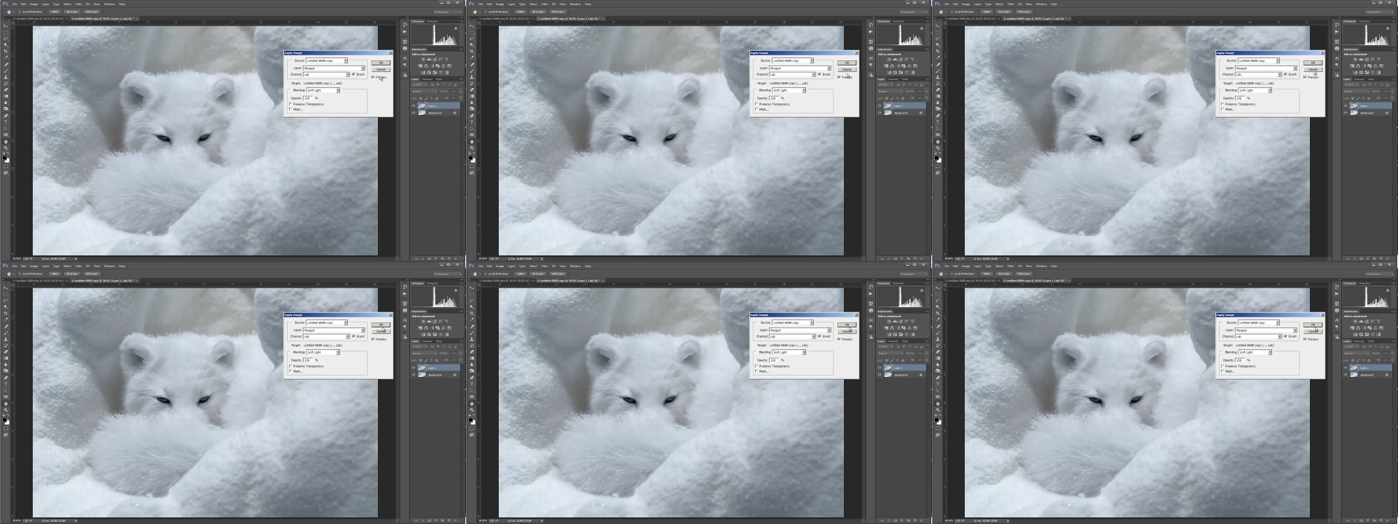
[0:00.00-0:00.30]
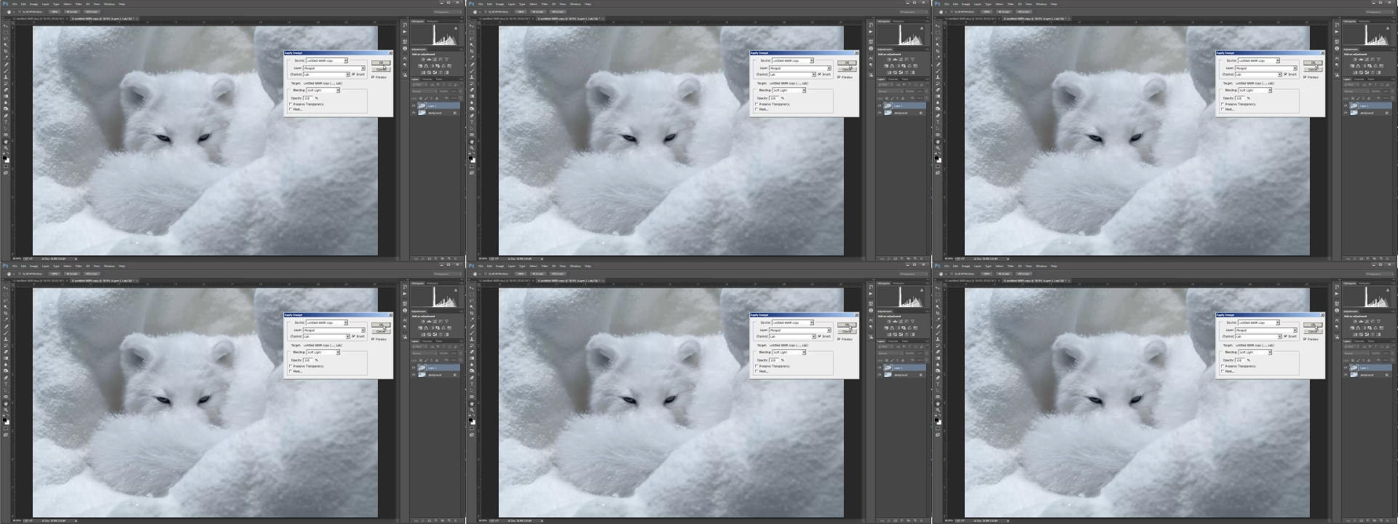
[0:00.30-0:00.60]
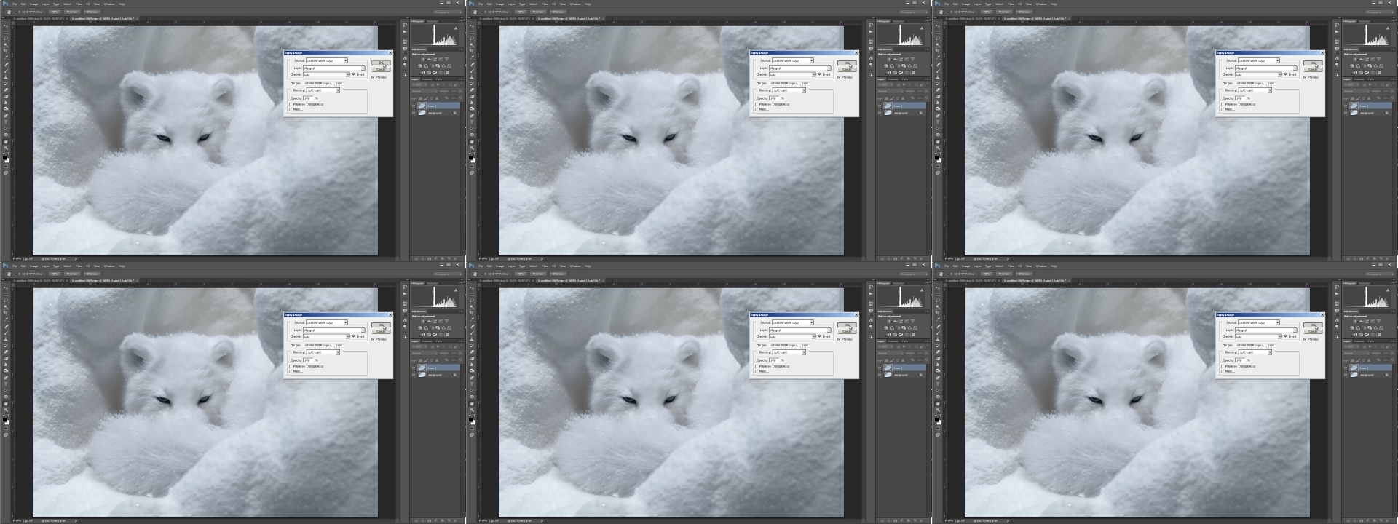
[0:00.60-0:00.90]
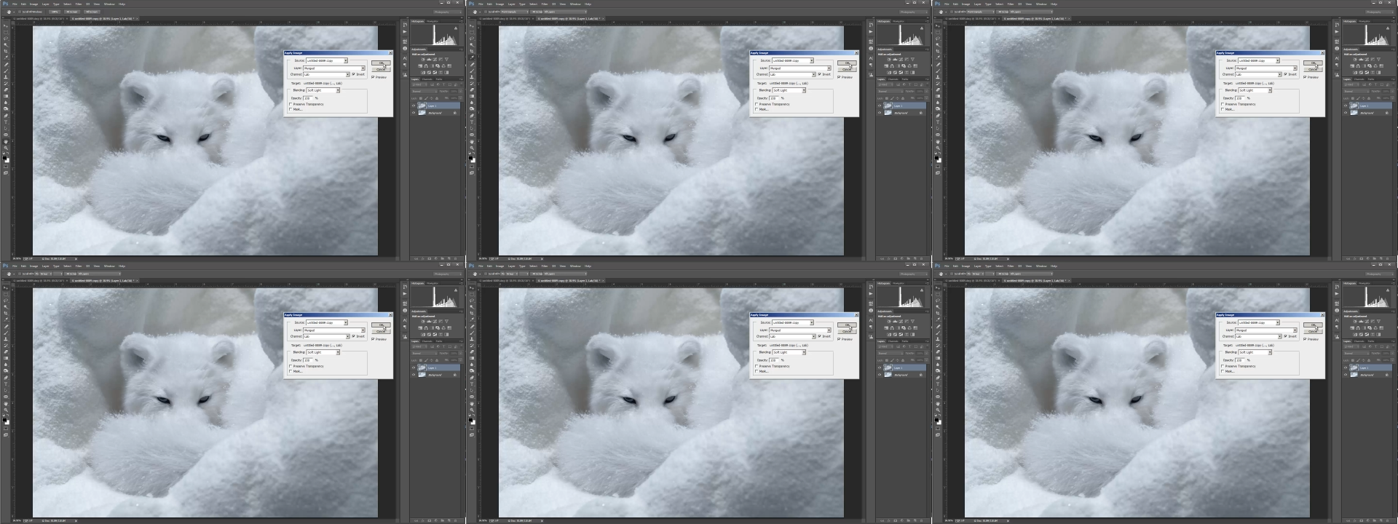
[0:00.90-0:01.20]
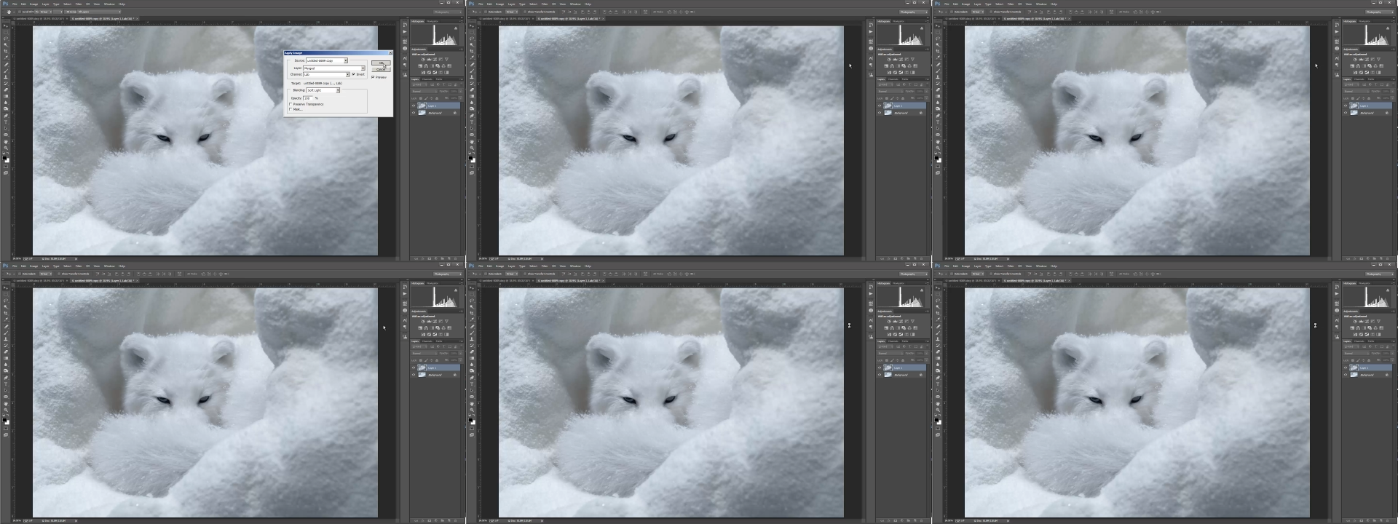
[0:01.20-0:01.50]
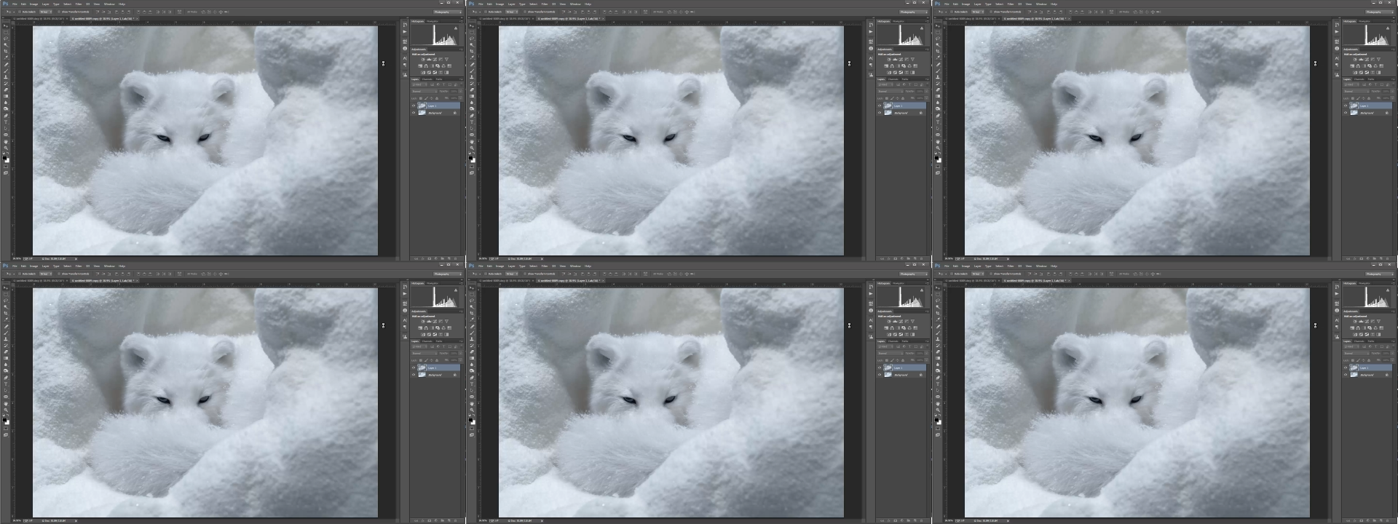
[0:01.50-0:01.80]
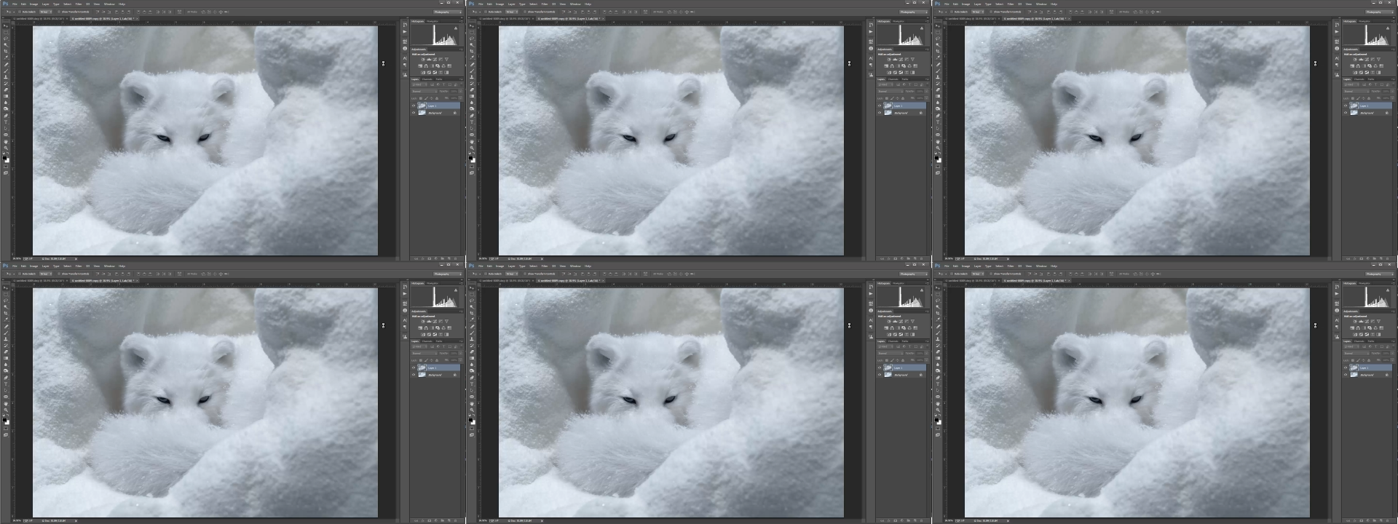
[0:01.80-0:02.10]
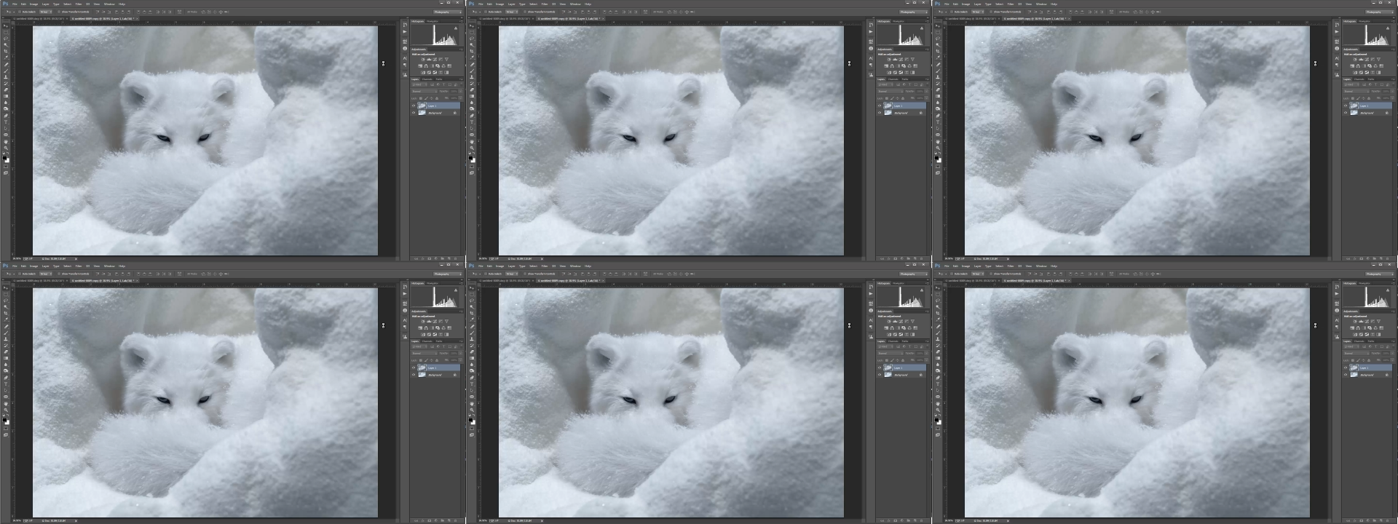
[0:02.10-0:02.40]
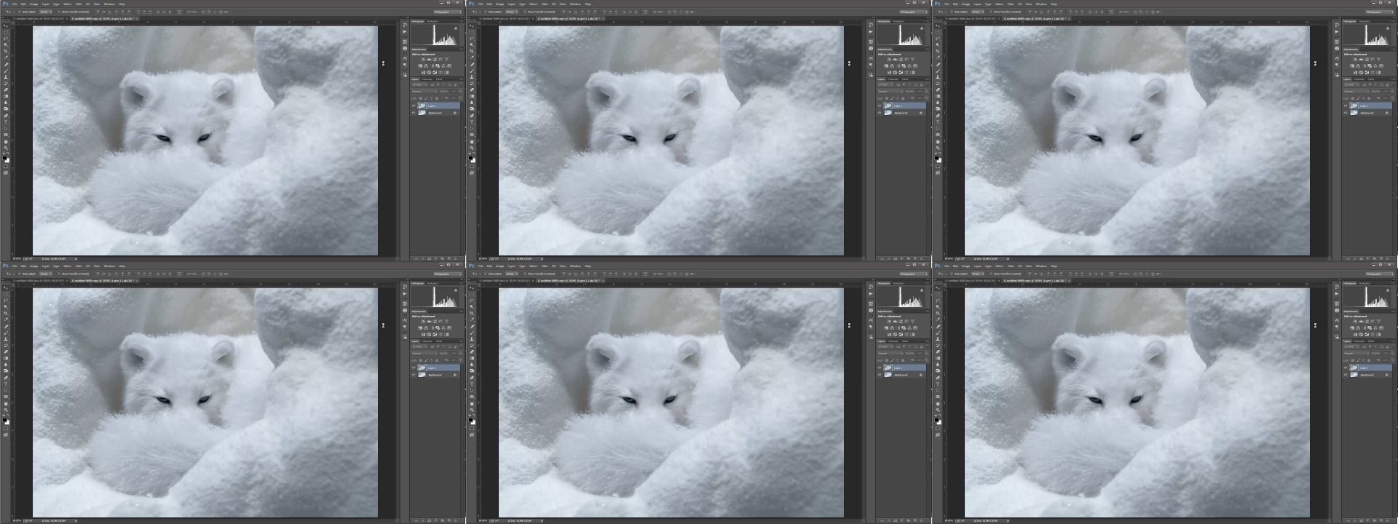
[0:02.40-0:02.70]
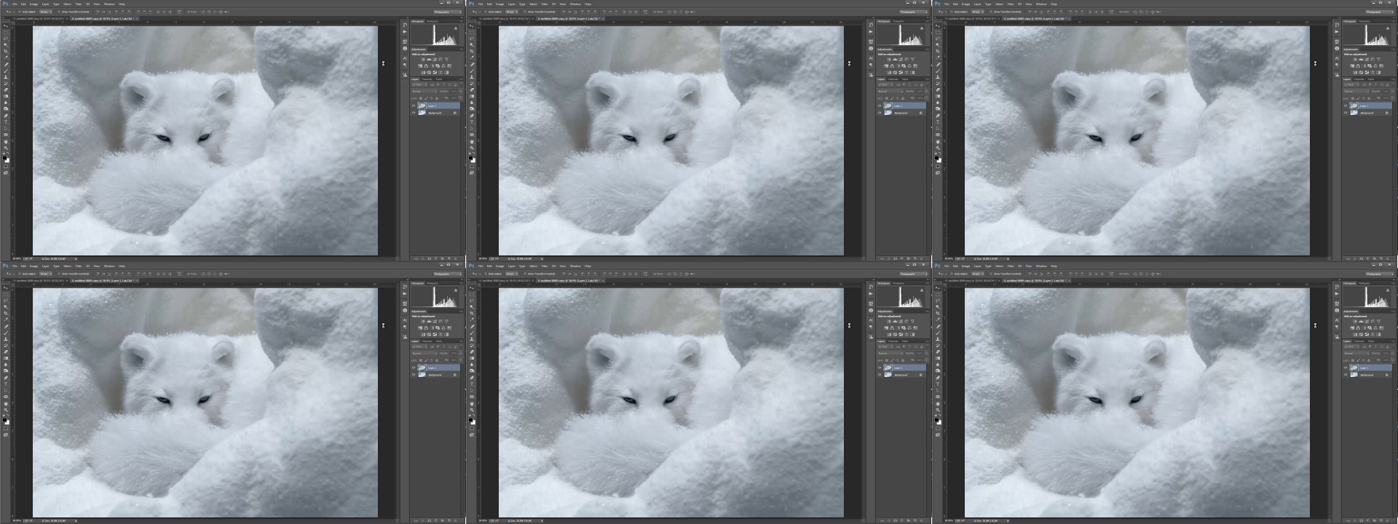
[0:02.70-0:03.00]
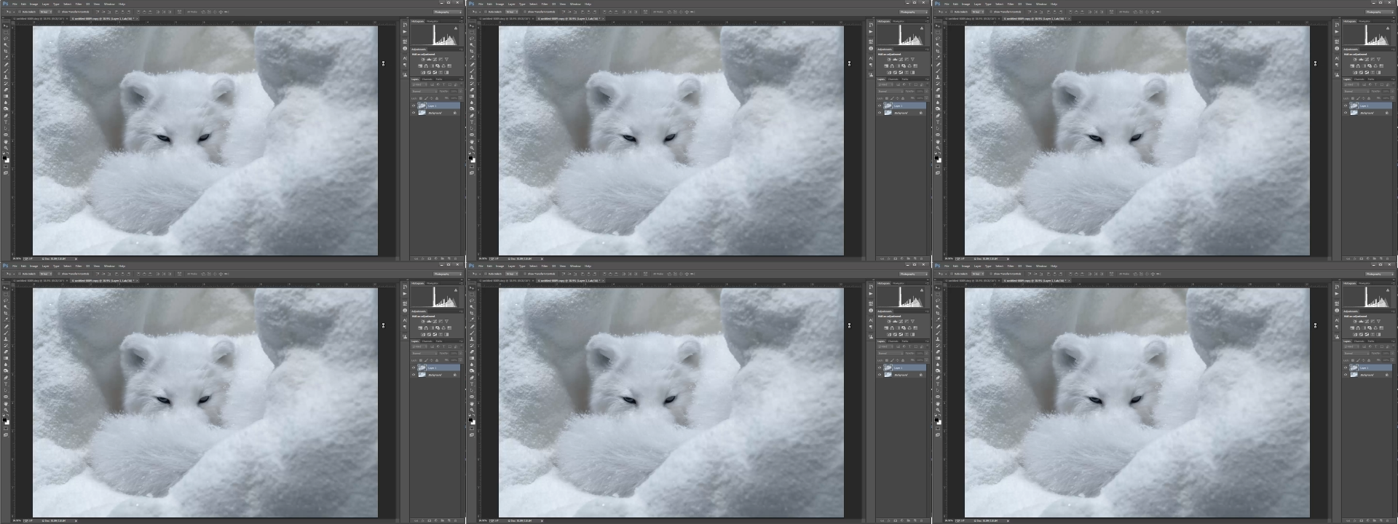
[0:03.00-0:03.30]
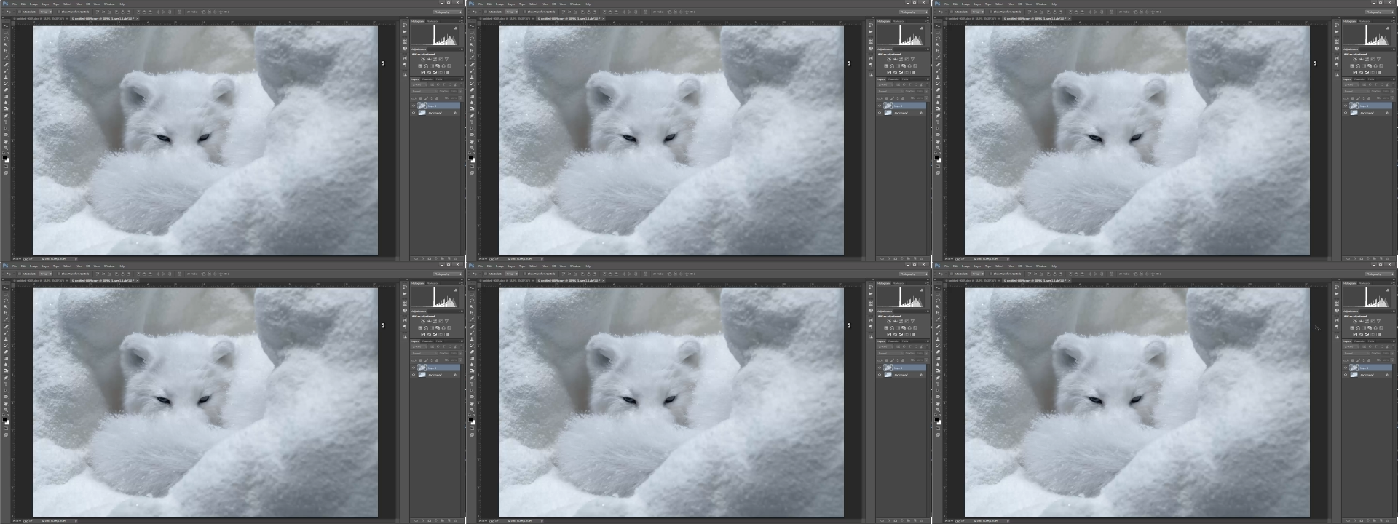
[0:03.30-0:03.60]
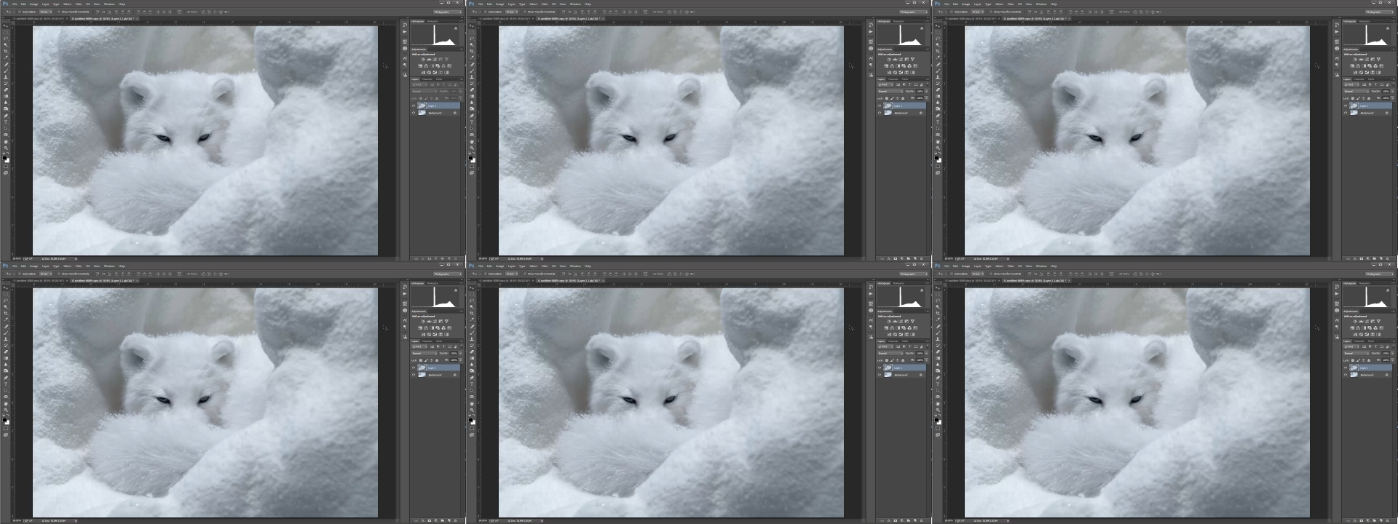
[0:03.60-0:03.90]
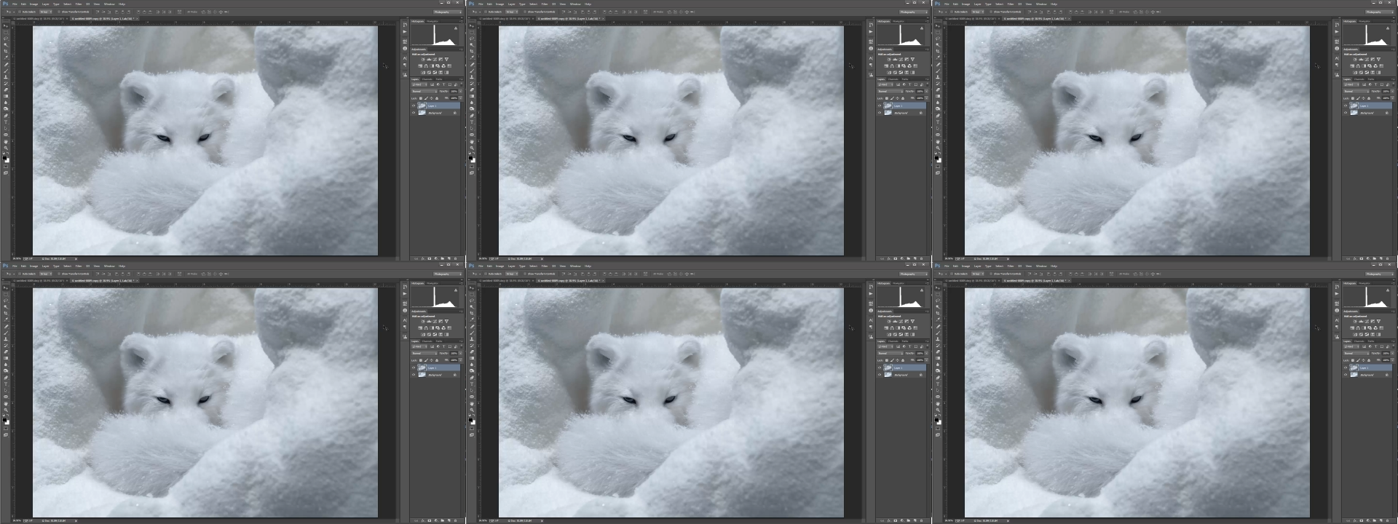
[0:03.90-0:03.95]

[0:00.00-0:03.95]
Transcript: Nobody's mouth can be seen.